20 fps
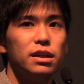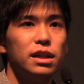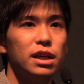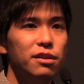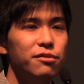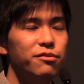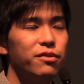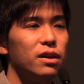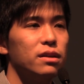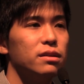
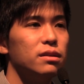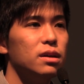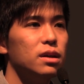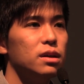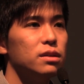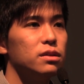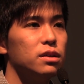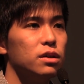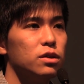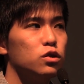even
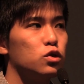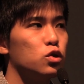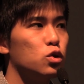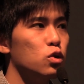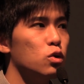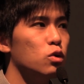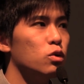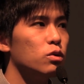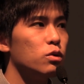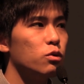the
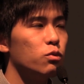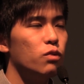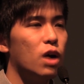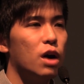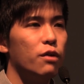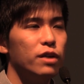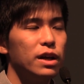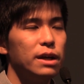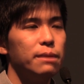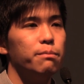two
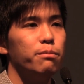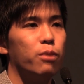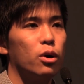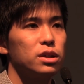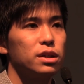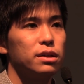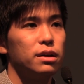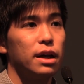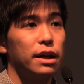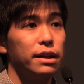very
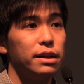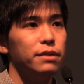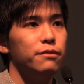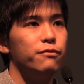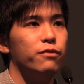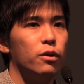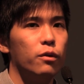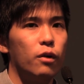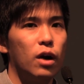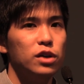important and
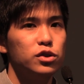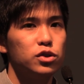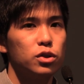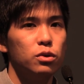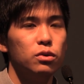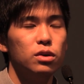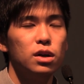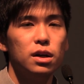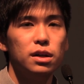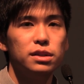
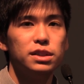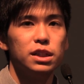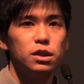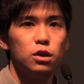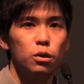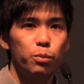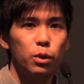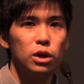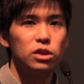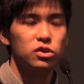influential
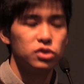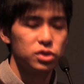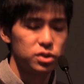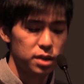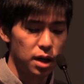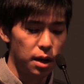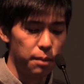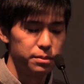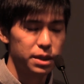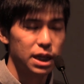
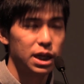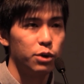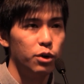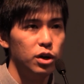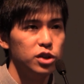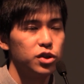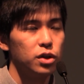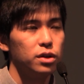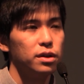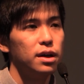Sino-British um,
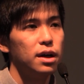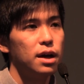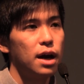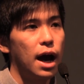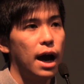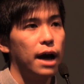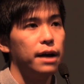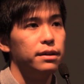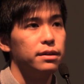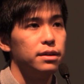declaration
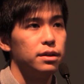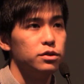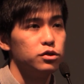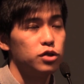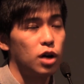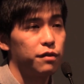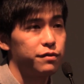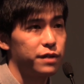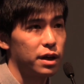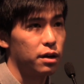and the
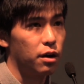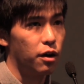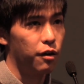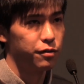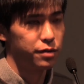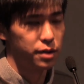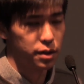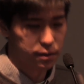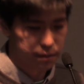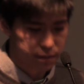drafting
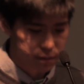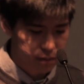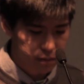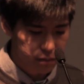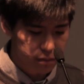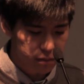of the